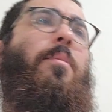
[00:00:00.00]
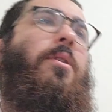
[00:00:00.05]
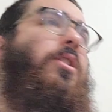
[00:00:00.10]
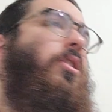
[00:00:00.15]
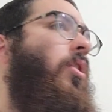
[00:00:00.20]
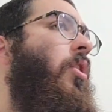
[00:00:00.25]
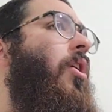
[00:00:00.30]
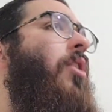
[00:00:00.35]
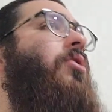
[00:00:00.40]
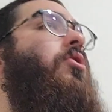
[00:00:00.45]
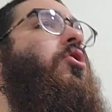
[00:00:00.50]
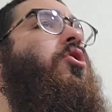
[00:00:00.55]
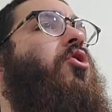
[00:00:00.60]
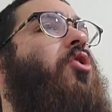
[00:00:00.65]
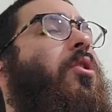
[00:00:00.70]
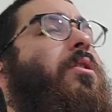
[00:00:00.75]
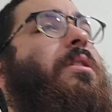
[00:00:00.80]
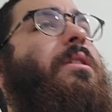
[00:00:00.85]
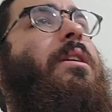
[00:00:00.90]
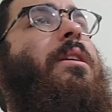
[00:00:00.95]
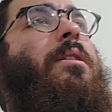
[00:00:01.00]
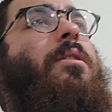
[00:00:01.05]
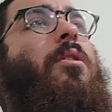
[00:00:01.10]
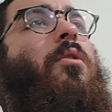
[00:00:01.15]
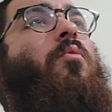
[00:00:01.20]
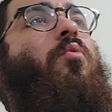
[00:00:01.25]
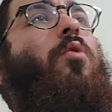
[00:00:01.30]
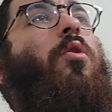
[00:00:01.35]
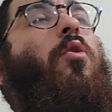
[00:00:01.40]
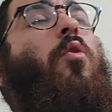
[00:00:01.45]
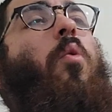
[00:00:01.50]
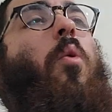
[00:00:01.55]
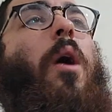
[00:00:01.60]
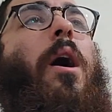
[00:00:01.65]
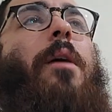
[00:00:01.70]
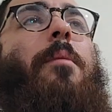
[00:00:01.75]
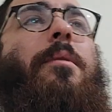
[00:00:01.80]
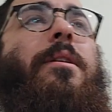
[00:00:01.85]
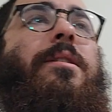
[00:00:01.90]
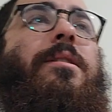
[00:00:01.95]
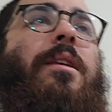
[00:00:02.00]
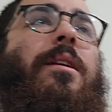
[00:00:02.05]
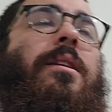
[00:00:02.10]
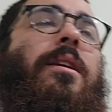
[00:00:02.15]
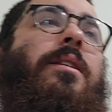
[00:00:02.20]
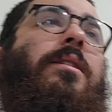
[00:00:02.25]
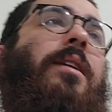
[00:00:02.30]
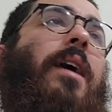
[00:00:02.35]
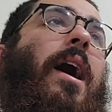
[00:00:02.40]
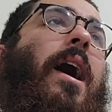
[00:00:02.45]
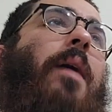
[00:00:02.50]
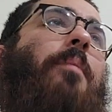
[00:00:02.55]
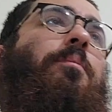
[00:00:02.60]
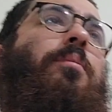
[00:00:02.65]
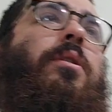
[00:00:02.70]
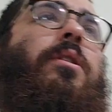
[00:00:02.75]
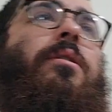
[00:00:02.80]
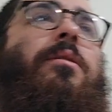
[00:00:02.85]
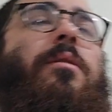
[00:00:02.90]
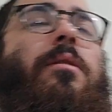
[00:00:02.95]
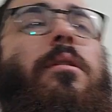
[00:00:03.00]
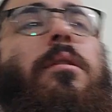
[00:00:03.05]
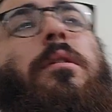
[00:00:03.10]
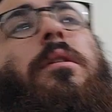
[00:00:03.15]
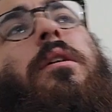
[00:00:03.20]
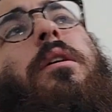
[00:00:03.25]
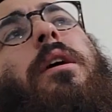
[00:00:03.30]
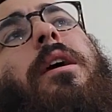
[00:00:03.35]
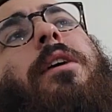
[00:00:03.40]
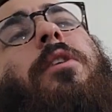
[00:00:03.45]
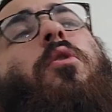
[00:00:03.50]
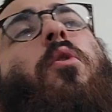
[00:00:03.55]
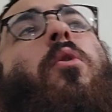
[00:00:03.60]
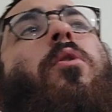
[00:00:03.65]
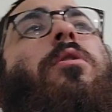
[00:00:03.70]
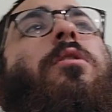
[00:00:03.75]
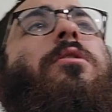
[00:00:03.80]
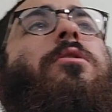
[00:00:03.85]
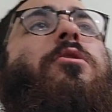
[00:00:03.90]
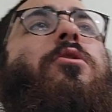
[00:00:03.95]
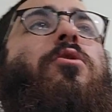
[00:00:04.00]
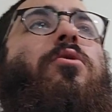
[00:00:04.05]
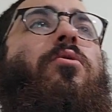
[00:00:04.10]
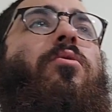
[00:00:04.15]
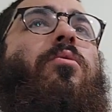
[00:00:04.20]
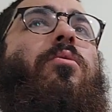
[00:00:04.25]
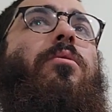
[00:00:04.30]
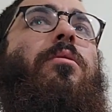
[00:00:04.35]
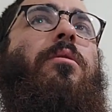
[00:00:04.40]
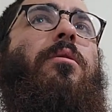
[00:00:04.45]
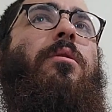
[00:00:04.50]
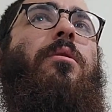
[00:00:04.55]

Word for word: but there are certain requirements that need to happen in order to